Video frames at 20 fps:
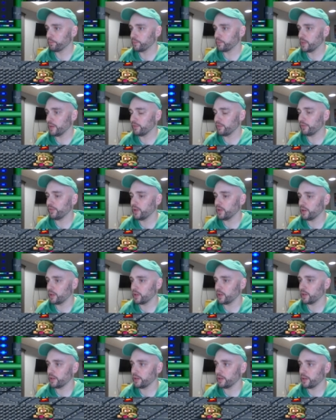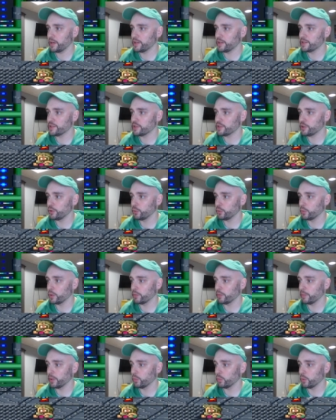I have a feeling uh, Ice 2 would
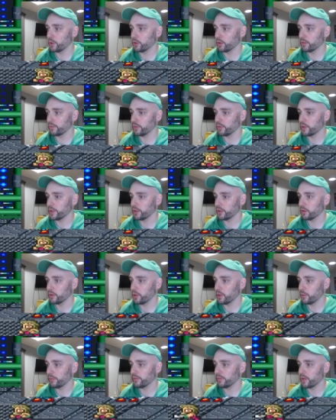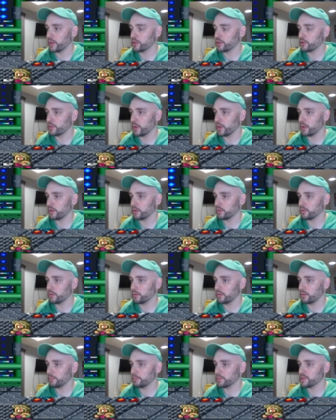have been wonderful here. However, I do not
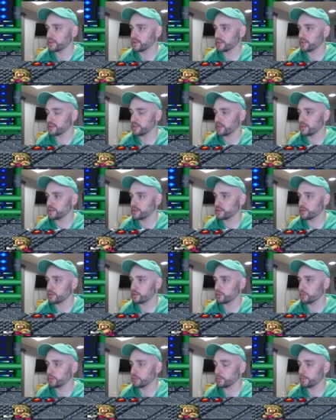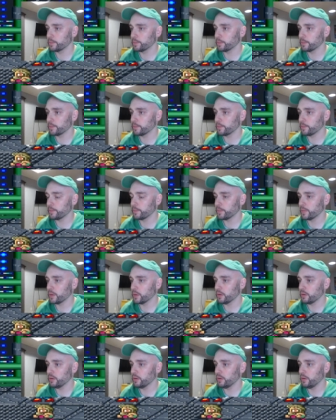possess Ice 2.
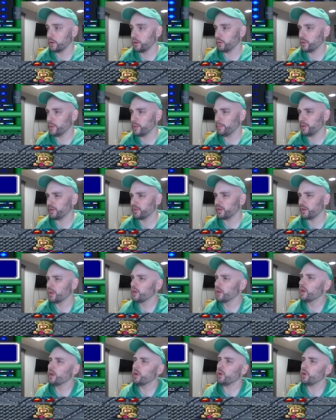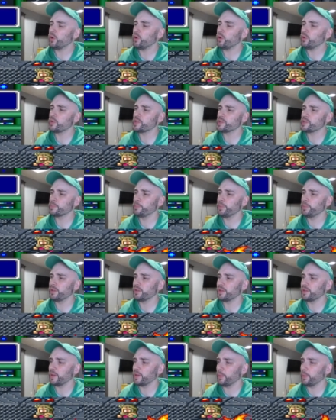Oh, he built... Oh, does
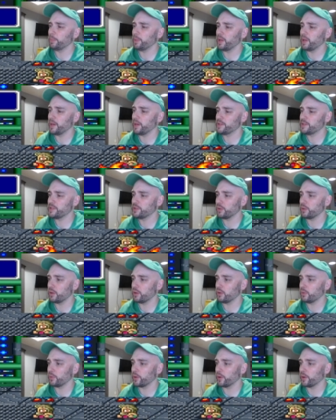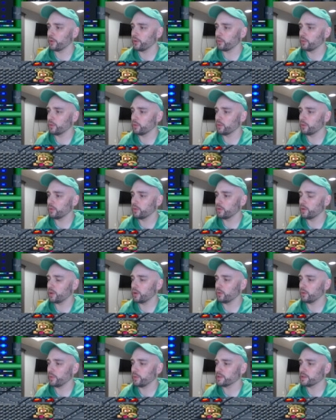build up apply to... Oh, no.
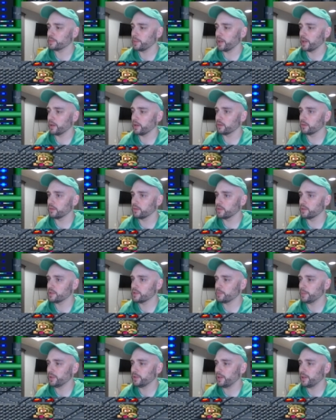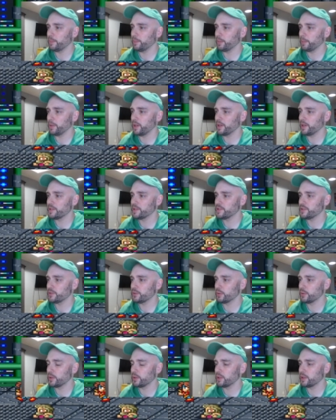Oh, that's bad. Does build up apply
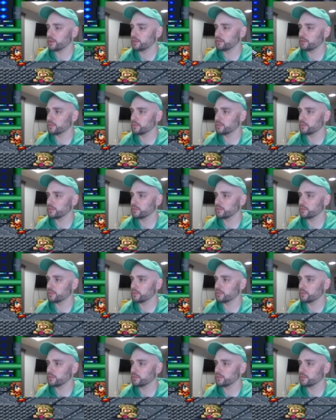to, uh...